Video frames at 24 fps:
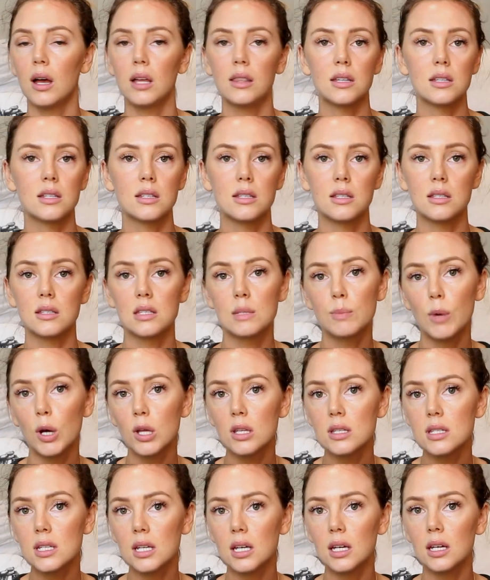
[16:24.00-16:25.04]
This isn't
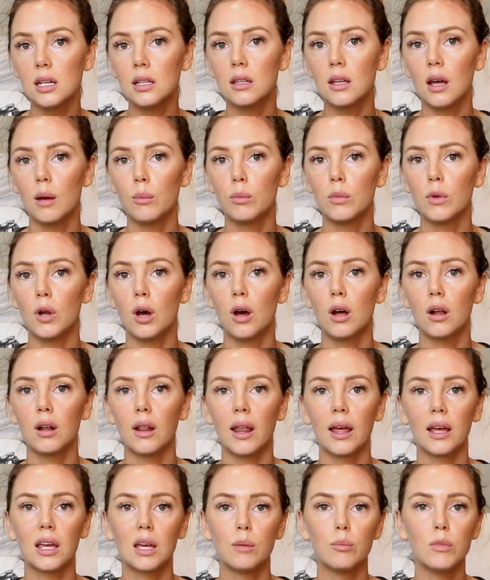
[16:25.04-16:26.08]
sponsored. I'm not
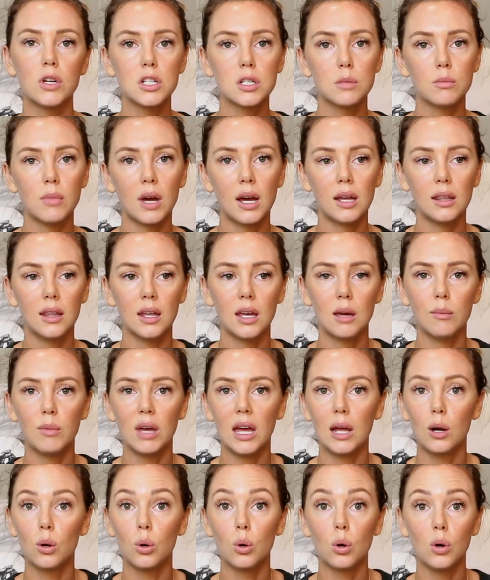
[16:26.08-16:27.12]
like commissioned by them
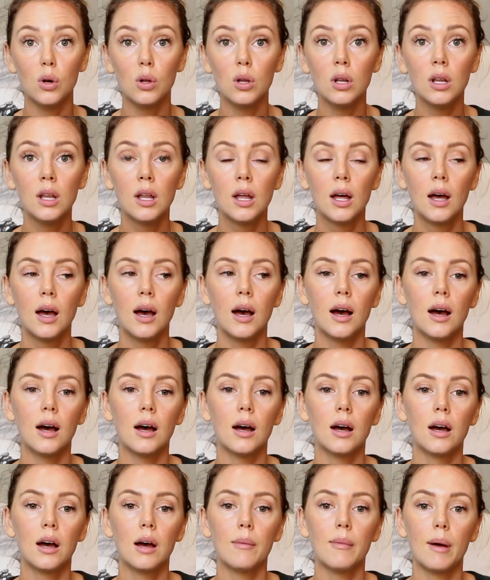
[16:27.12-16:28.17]
at all.
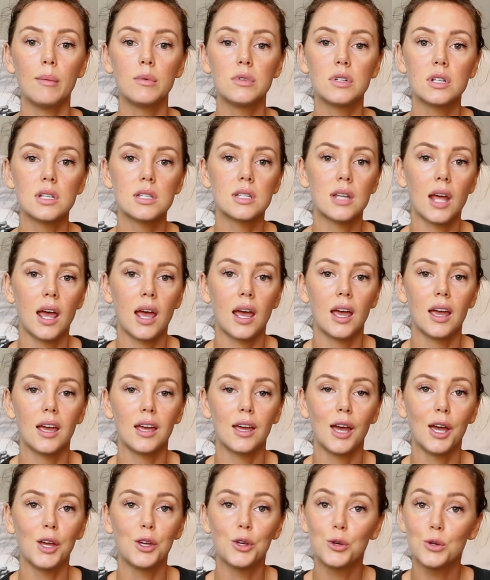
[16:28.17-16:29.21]
I'm just
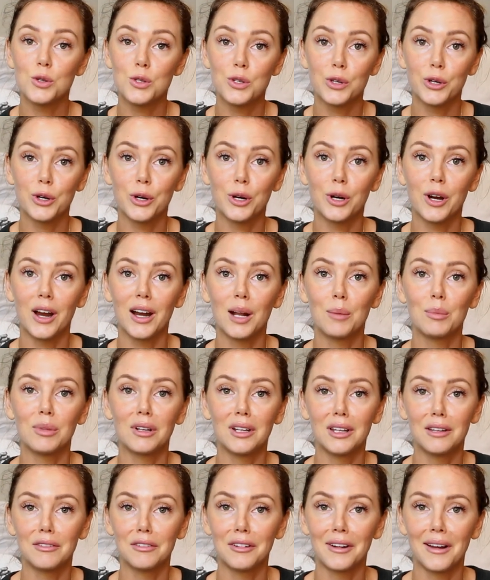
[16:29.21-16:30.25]
a user and a
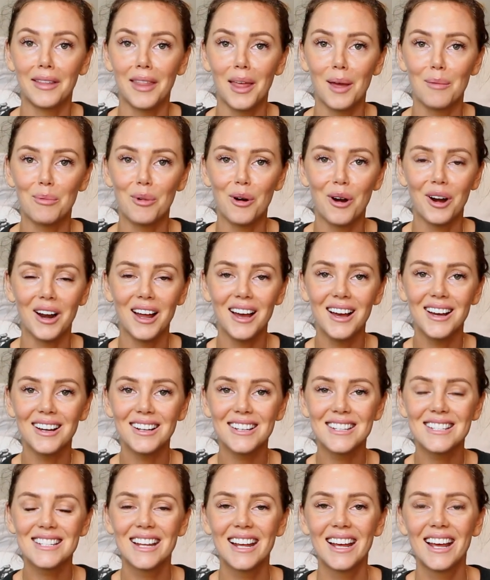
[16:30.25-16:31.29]
believer in that
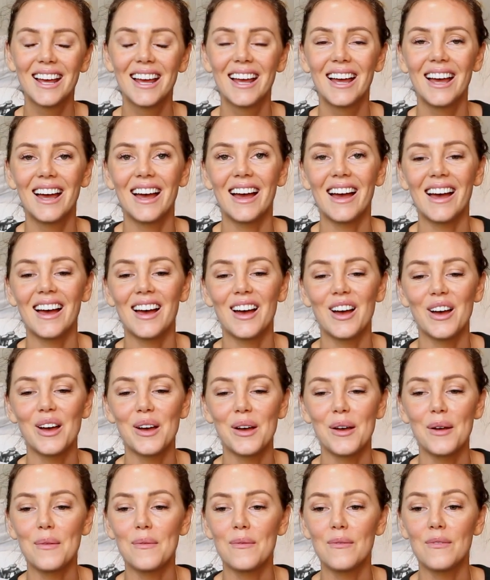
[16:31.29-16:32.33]
product.
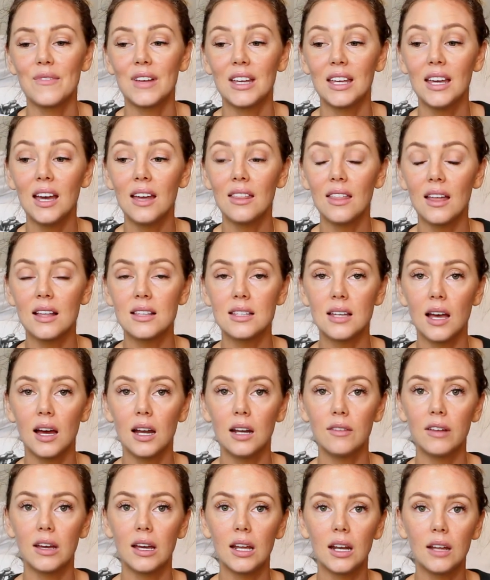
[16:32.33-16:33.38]
But yeah, that's
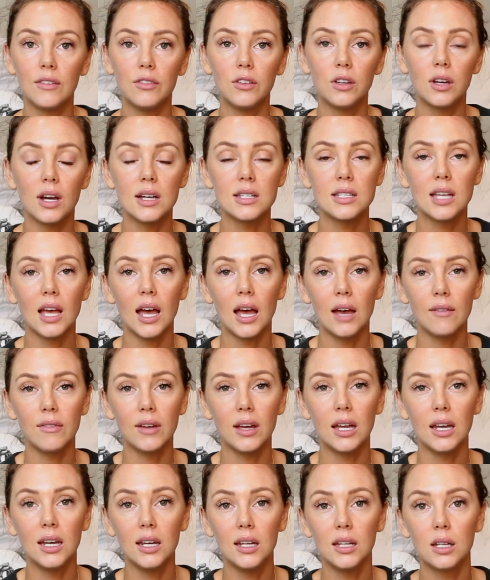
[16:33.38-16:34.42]
kind of it. If you guys have
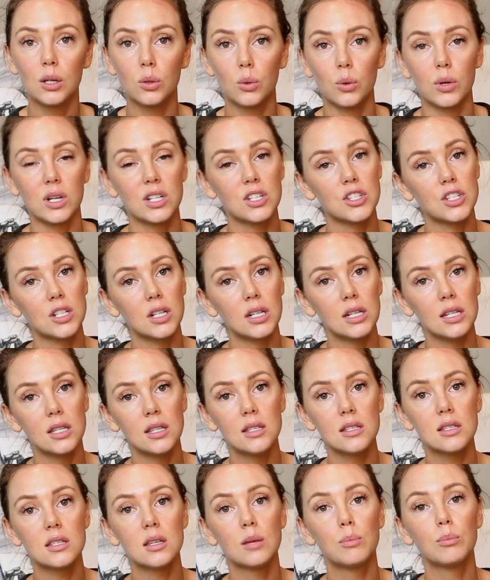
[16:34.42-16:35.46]
any
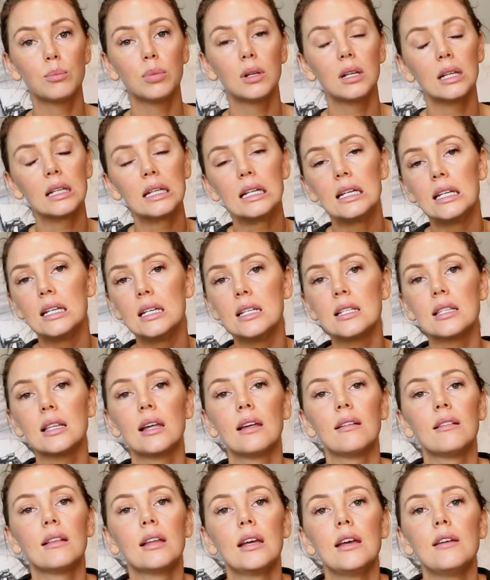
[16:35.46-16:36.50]
questions, please
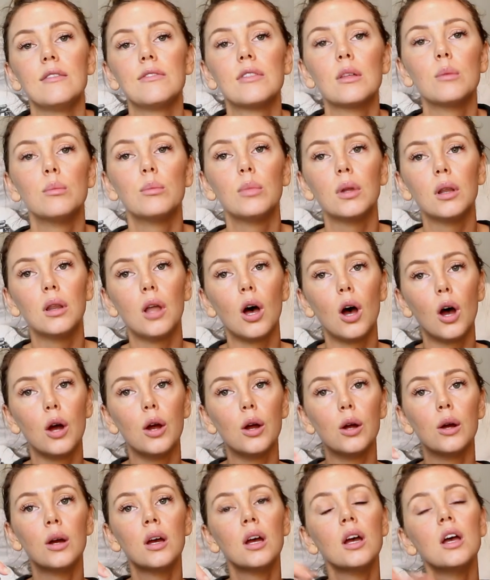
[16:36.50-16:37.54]
leave them
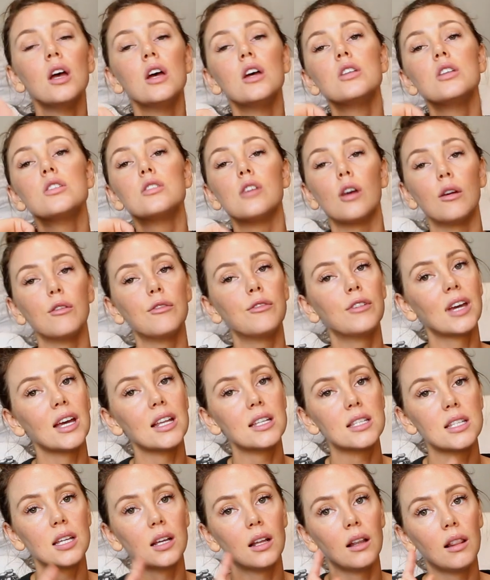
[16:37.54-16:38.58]
below. Don't
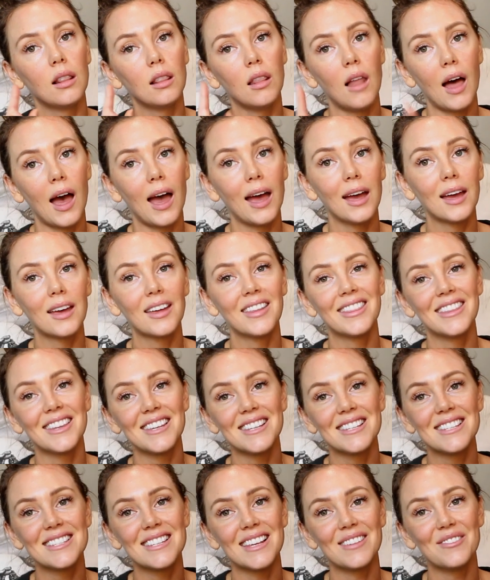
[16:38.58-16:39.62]
forget to like
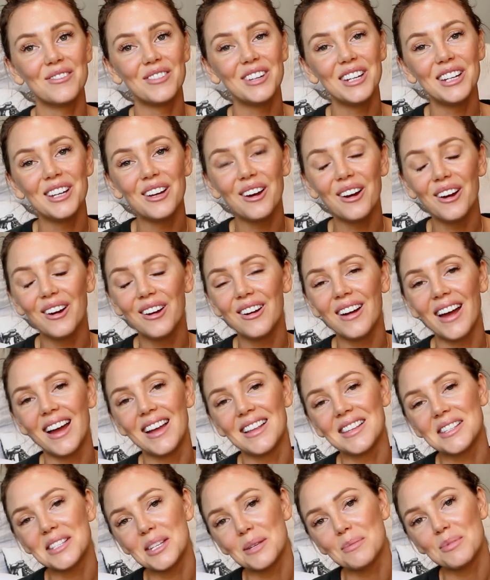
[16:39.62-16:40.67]
this video
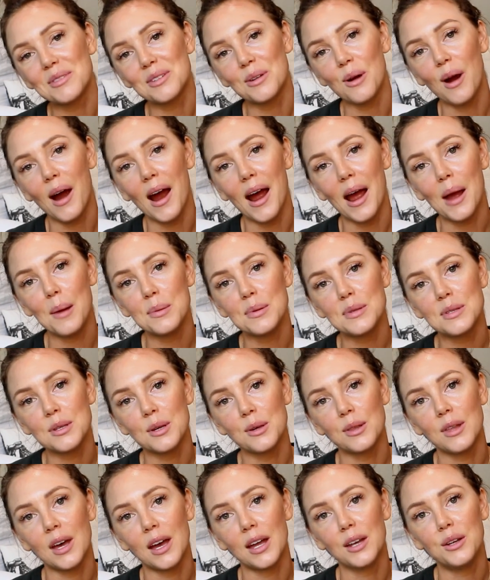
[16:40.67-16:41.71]
and subscribe
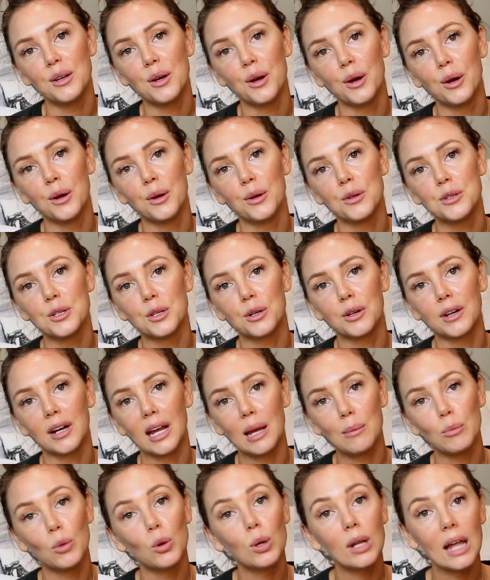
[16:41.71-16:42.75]
so that I know to
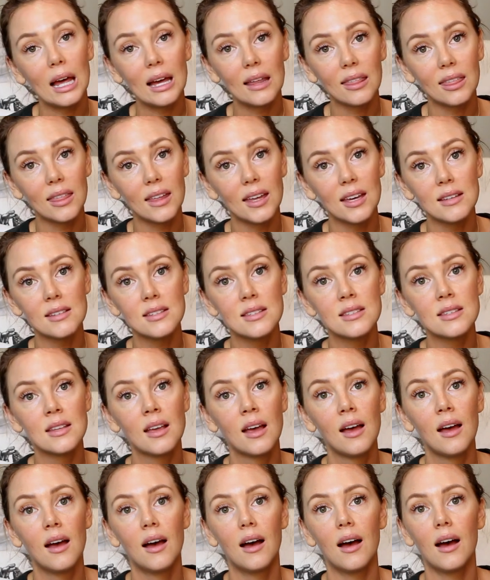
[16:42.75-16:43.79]
create more like this.
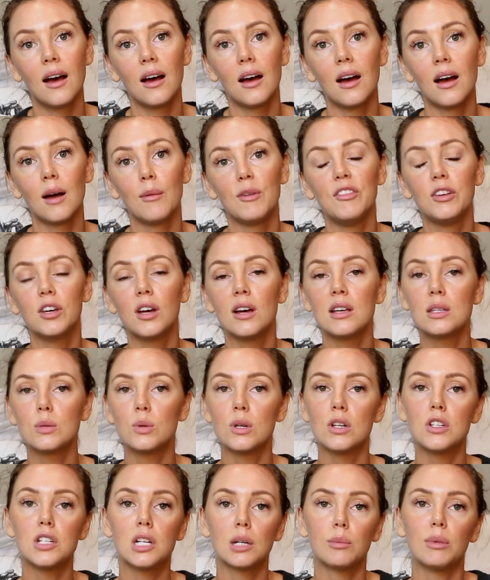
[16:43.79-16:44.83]
If you guys
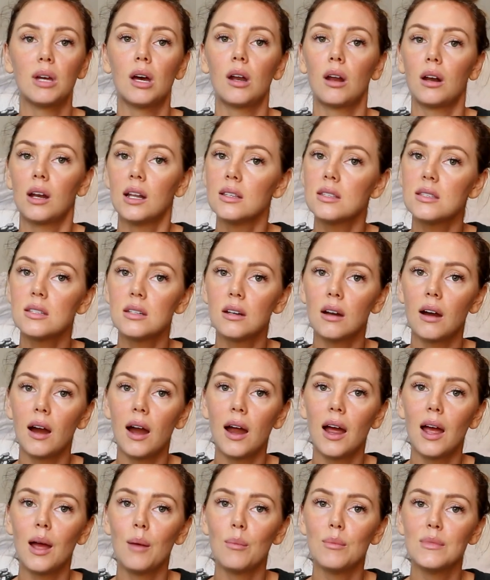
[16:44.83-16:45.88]
want to check me out on
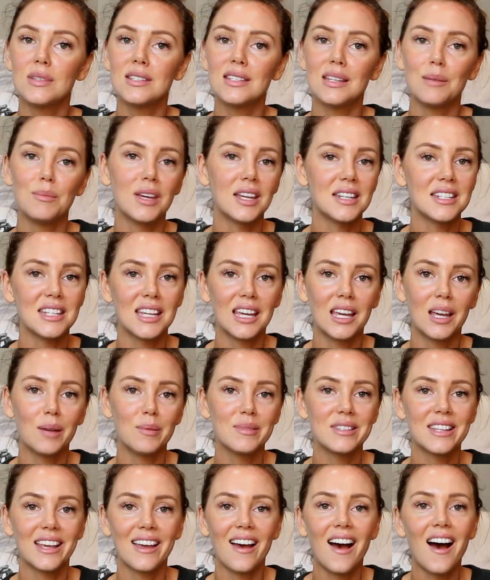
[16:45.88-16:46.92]
Instagram, send me a
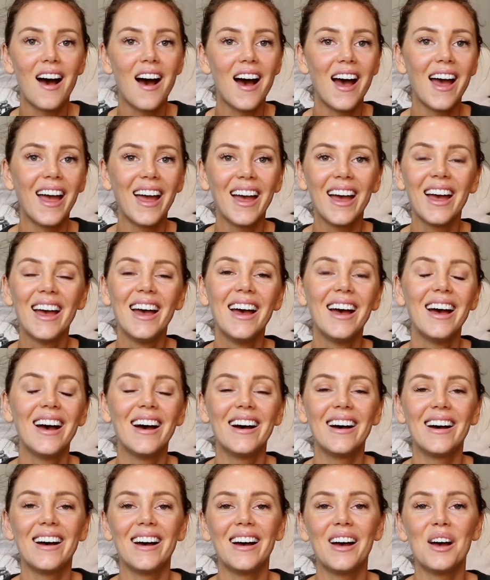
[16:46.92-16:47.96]
DM, say hi.
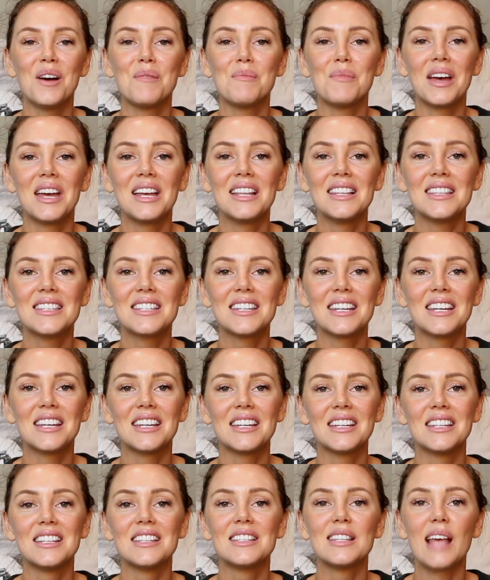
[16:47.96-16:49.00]
My Insta
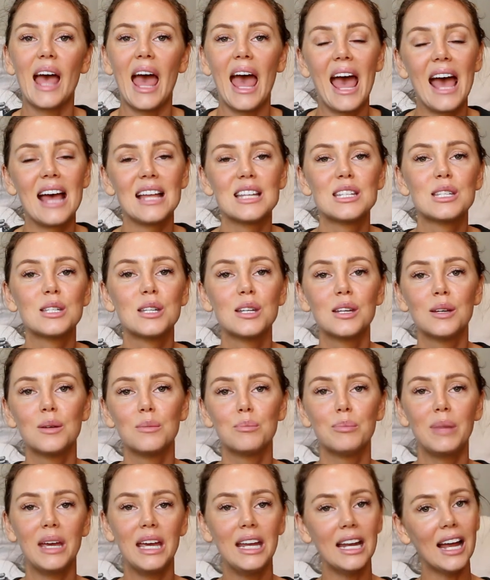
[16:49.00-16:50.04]
is
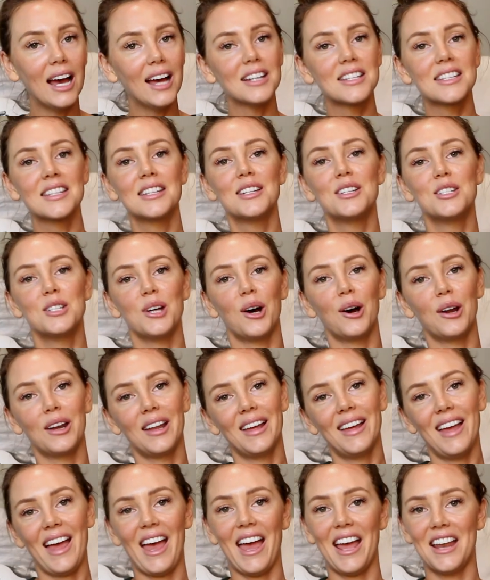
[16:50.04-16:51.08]

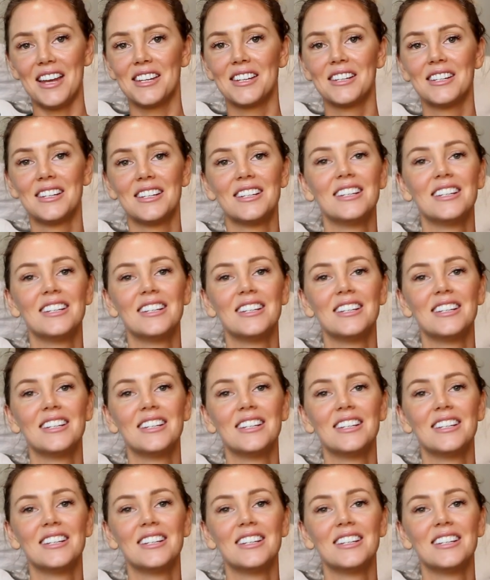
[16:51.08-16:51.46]
@peanut.head.